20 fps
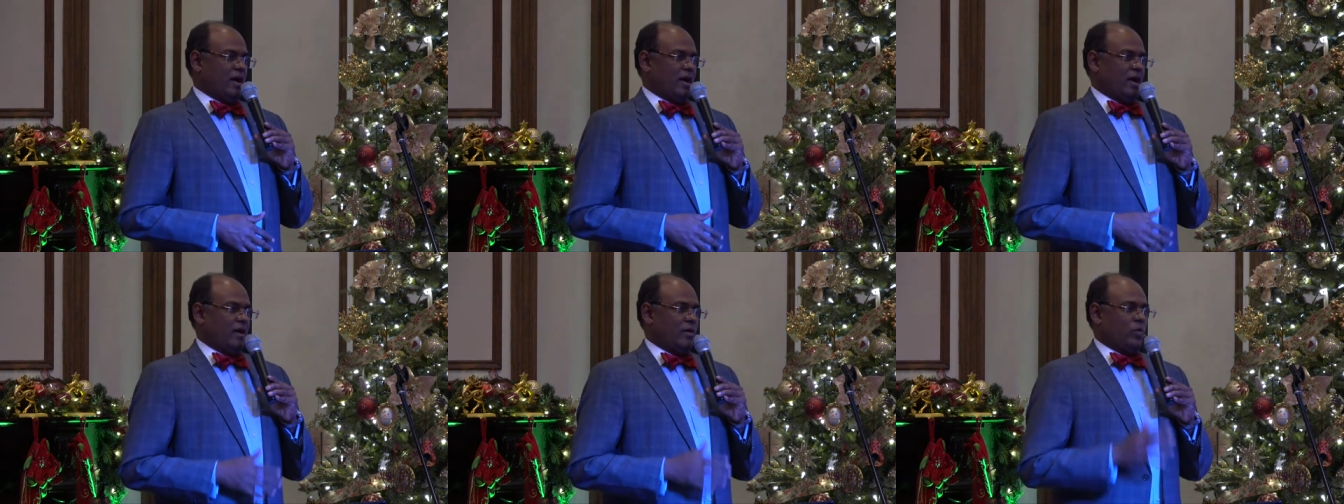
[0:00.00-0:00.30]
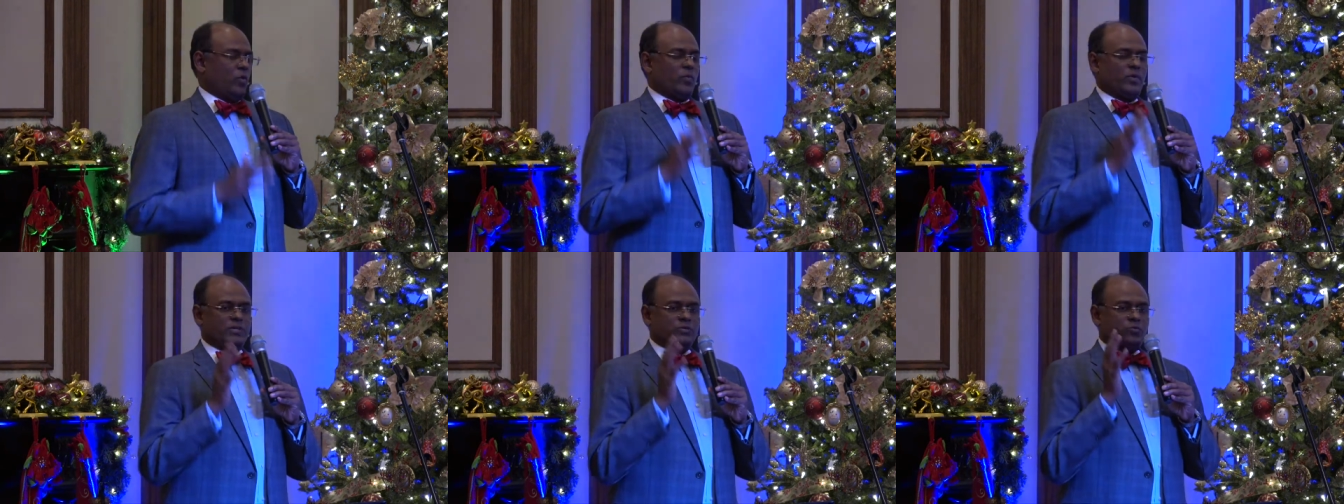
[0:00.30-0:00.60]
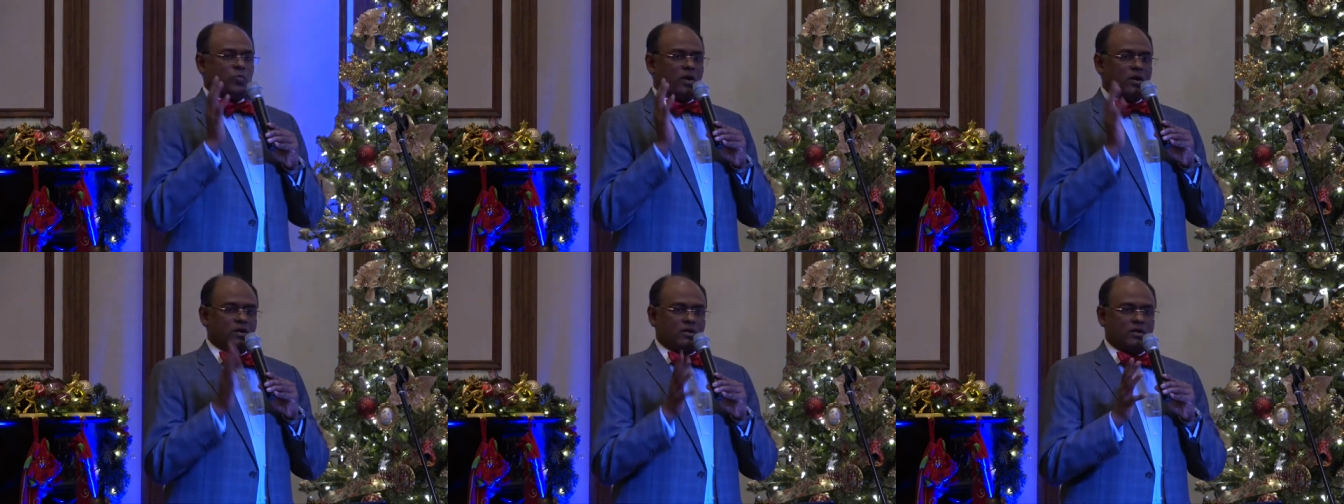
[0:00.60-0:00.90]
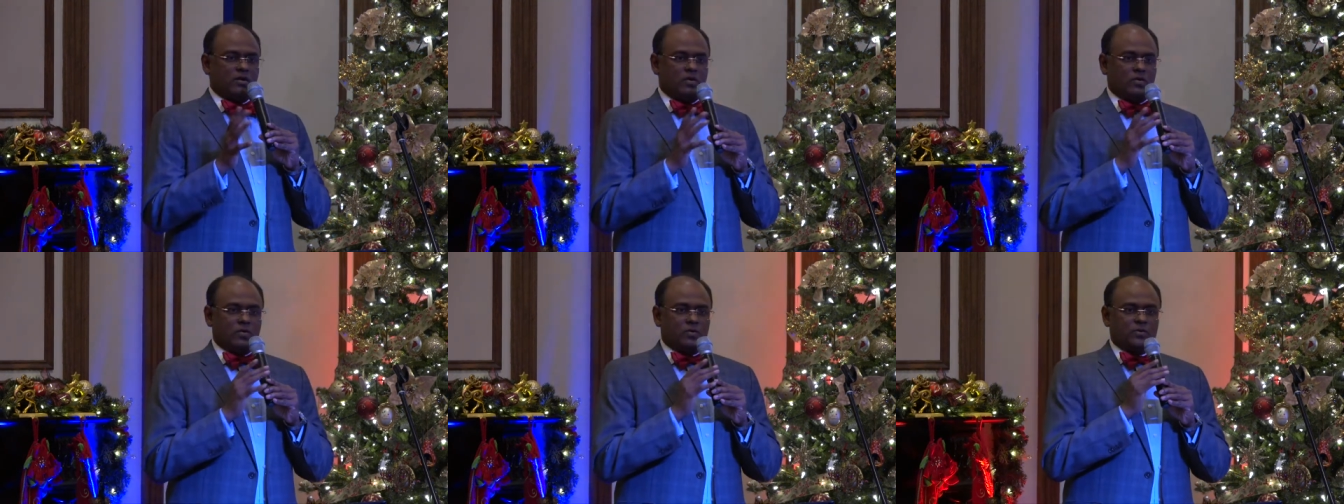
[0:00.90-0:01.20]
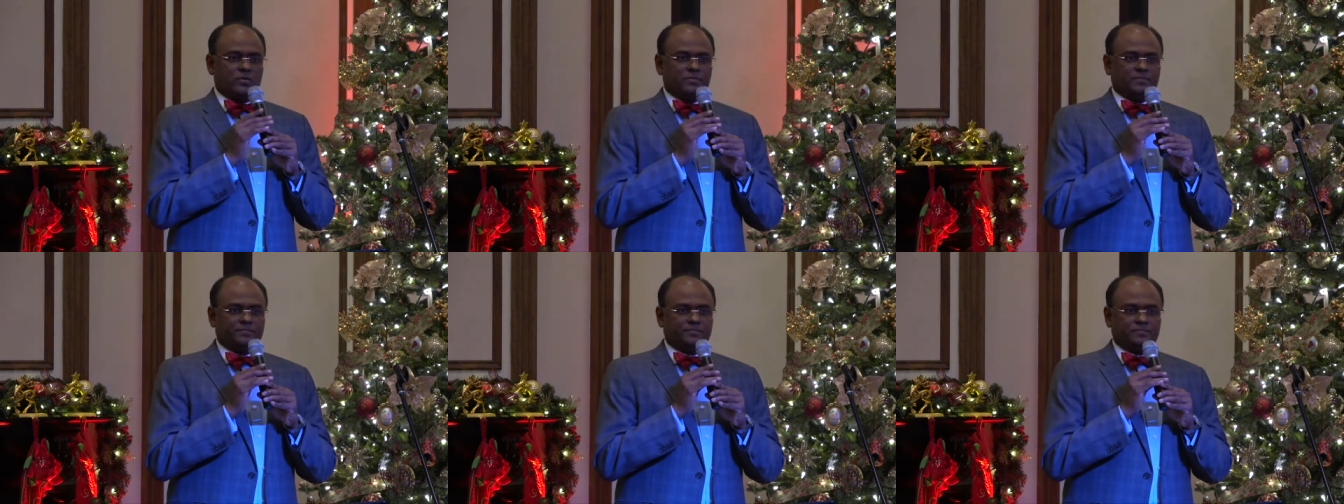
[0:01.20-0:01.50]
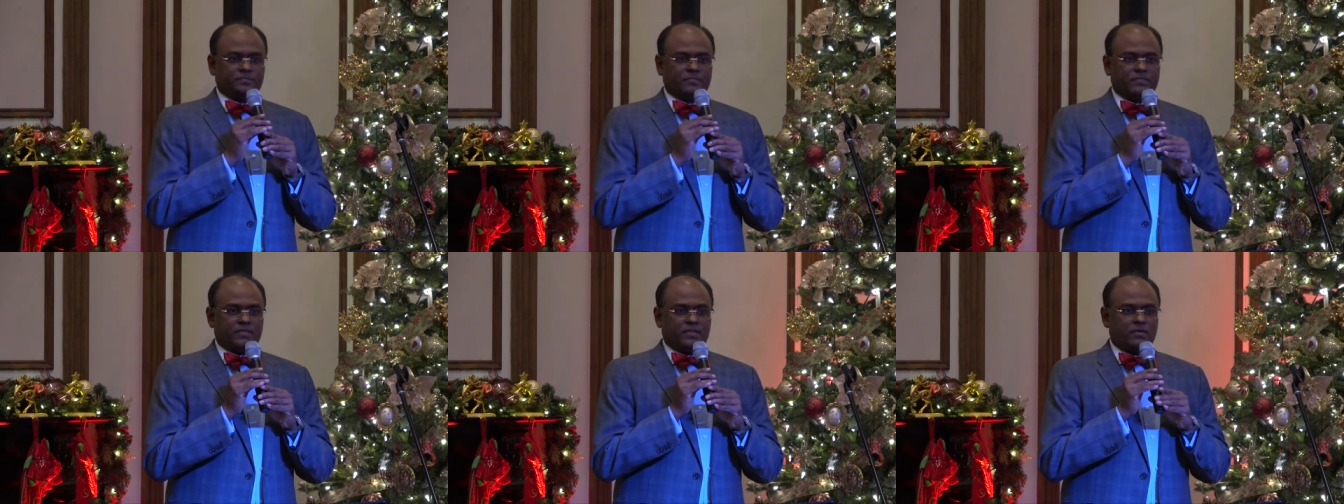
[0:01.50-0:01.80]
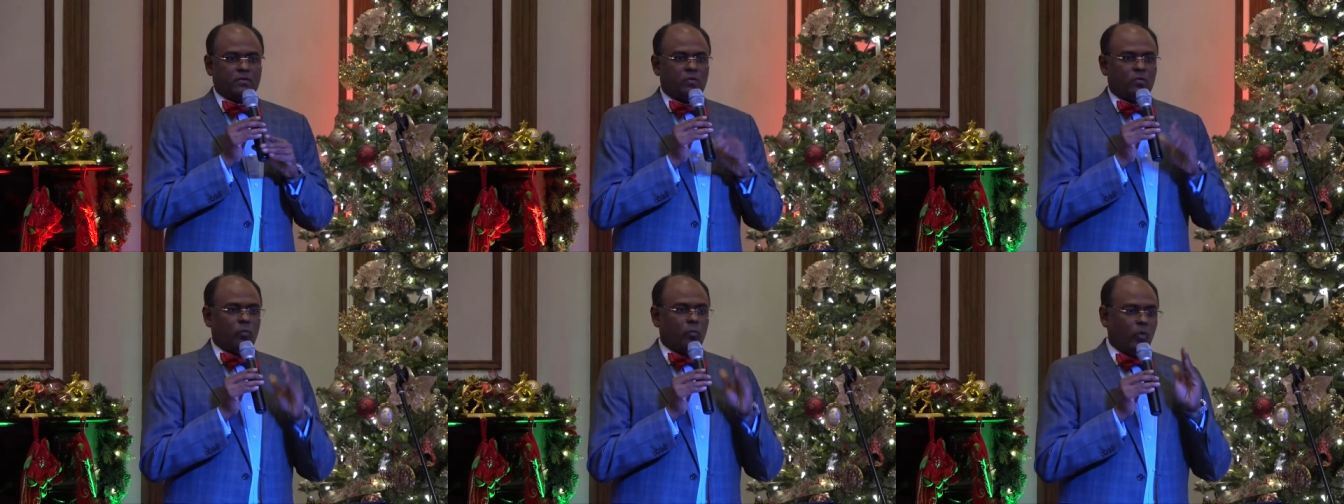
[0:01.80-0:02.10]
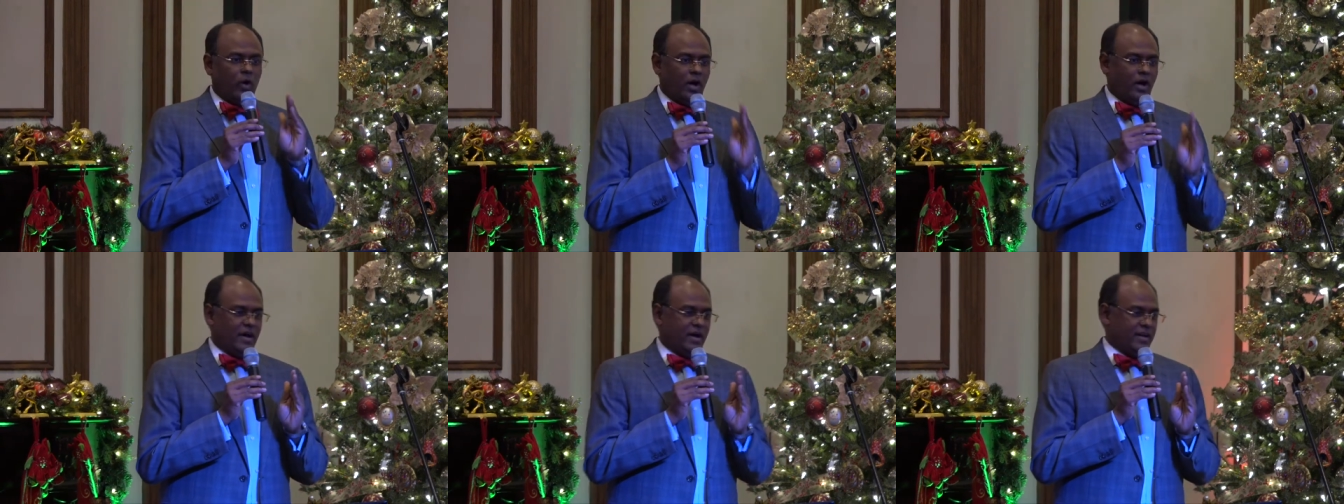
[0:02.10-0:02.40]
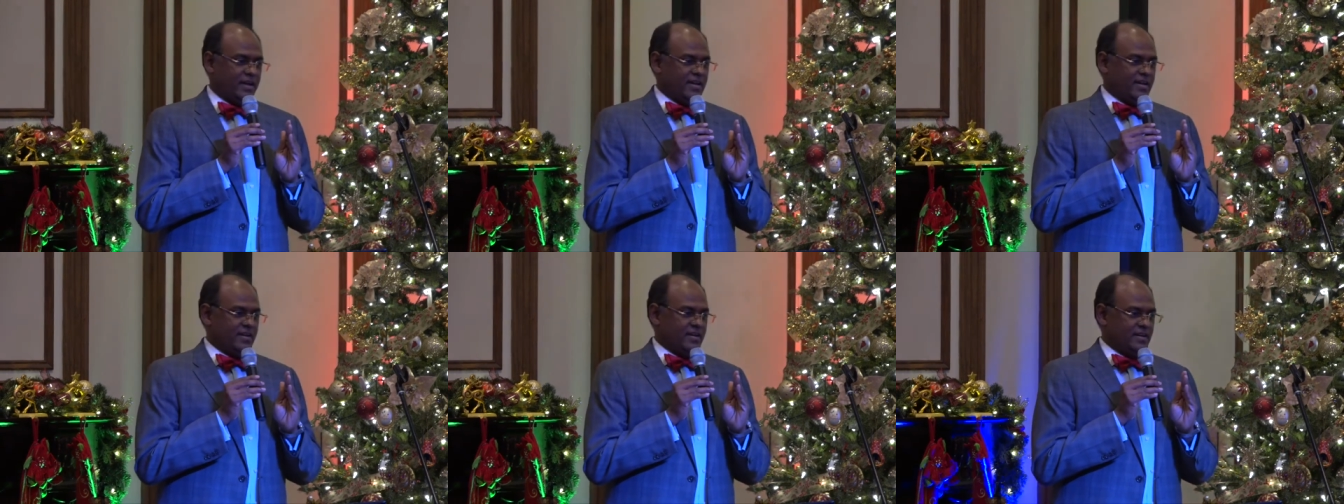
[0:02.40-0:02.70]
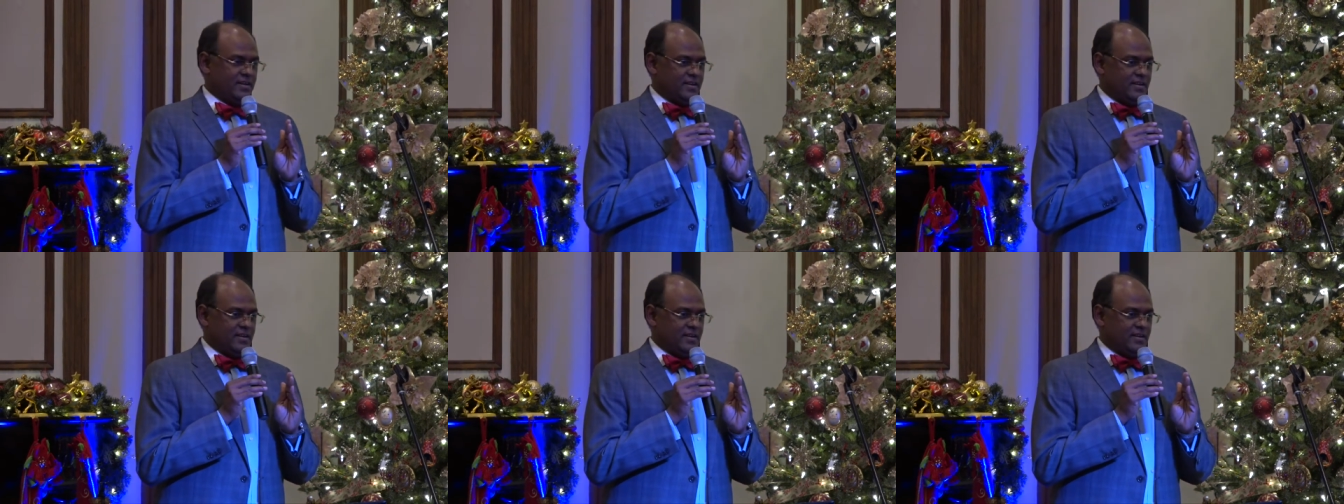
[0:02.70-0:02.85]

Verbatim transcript: I always want to know why